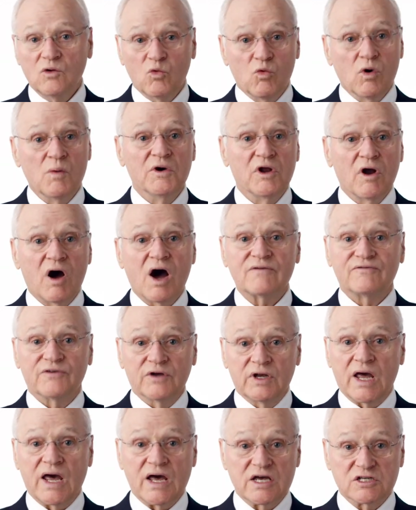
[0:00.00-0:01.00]
the woman
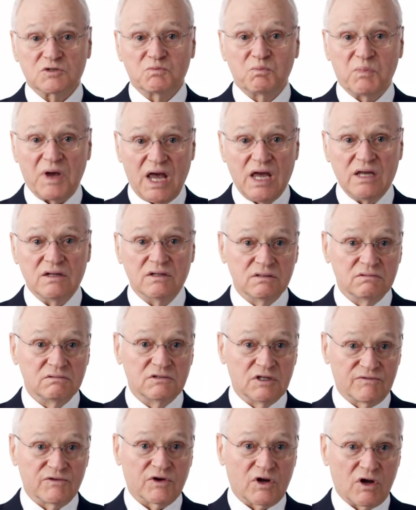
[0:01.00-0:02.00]
often has pain and
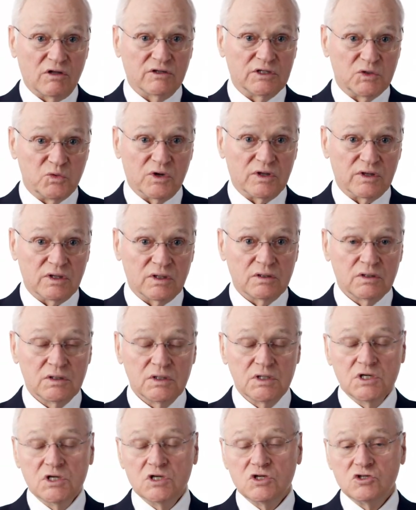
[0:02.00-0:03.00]
difficulty with it.
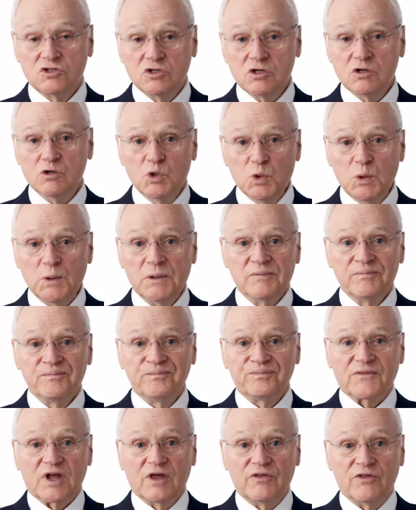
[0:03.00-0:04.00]
2,
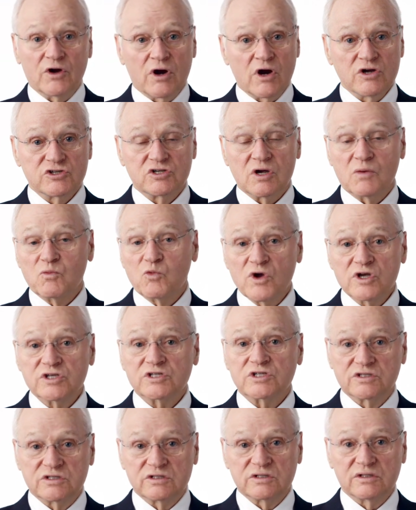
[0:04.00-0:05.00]
there are some
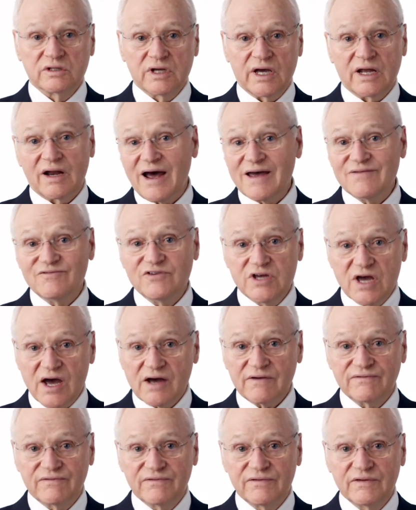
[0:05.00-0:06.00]
risks at
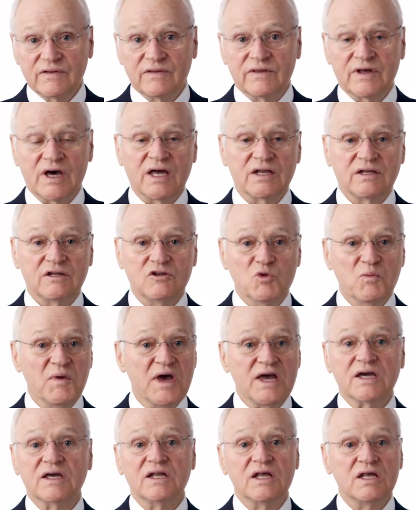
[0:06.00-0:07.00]
IVF that you
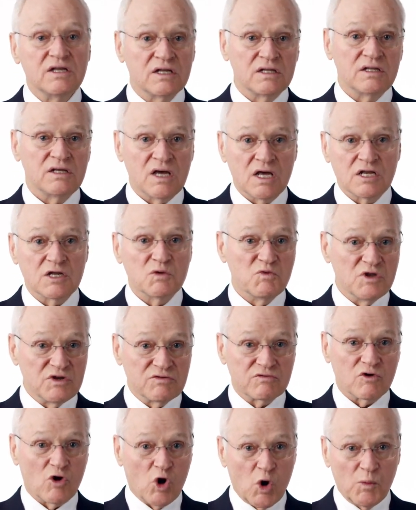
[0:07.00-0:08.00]
may get into the
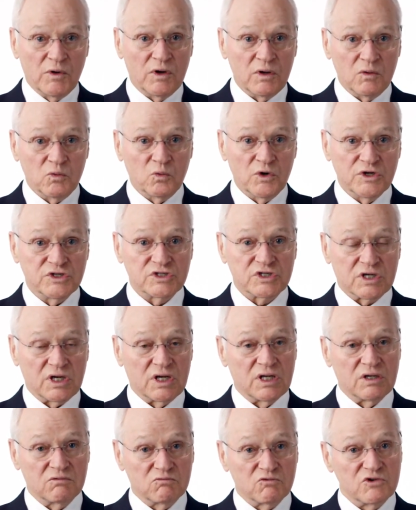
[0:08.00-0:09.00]
endometrioma, which
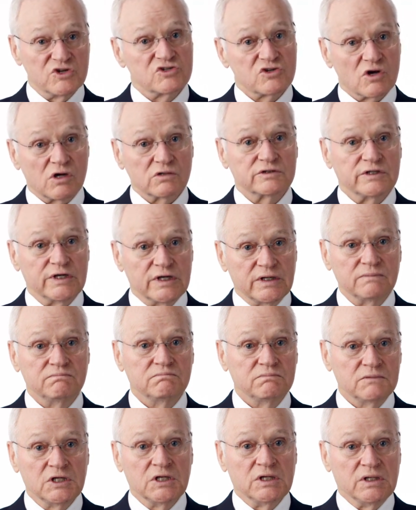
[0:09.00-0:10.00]
can result in
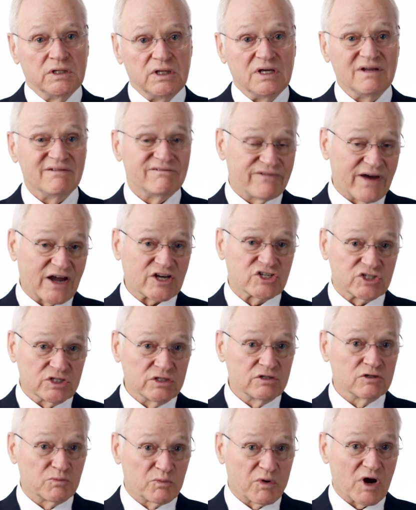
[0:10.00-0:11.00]

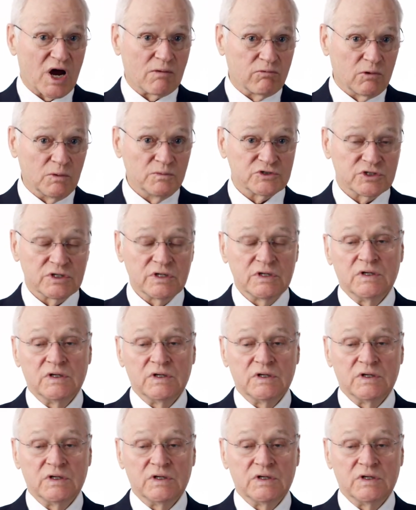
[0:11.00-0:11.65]
infection or problems.